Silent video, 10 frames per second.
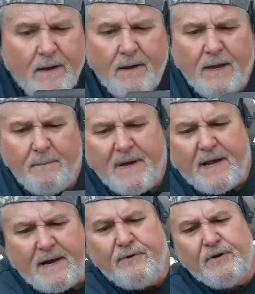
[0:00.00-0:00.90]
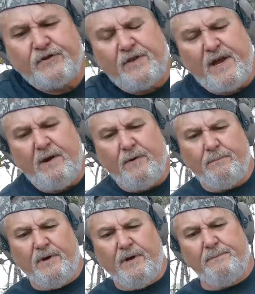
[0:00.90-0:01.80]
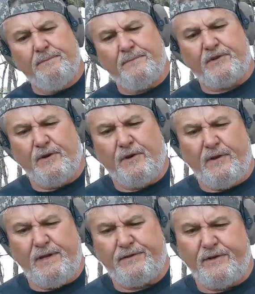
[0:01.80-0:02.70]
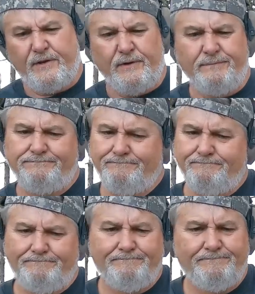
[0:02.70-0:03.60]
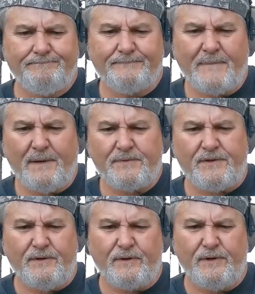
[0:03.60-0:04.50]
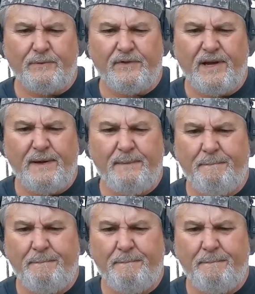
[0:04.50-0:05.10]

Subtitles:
But still, I'm still good with that.